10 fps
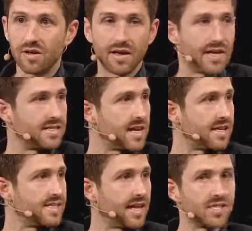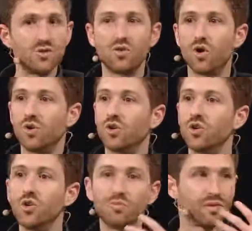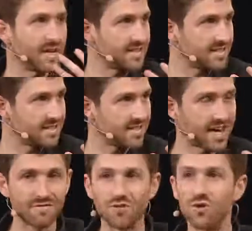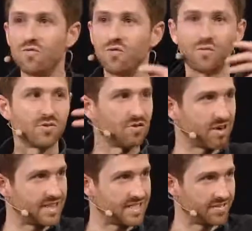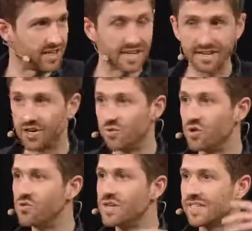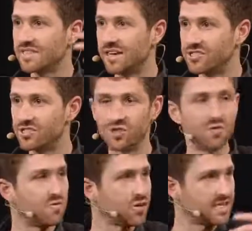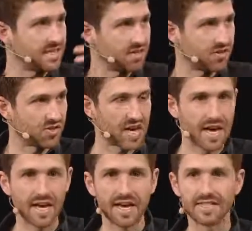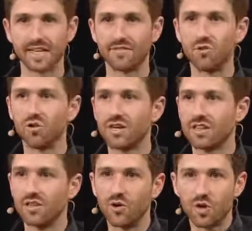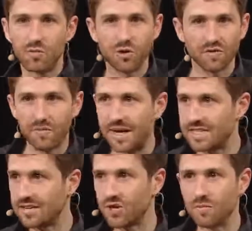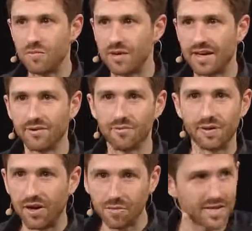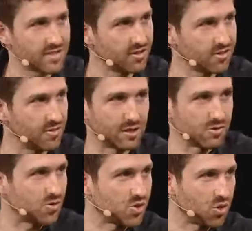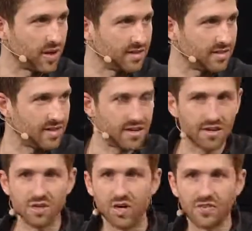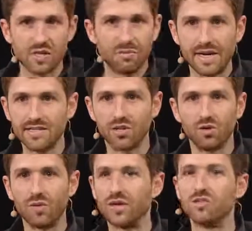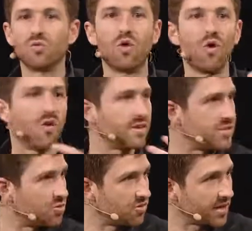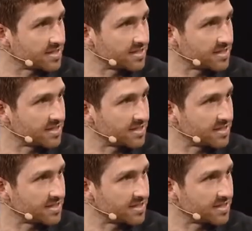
It lets you go to new places, have new forms of creativity, new destinations, new frontiers. It's like if you look at the locomotive capacity of a human being without a bicycle, we don't do so well. You give us a bicycle and we can do all these new things.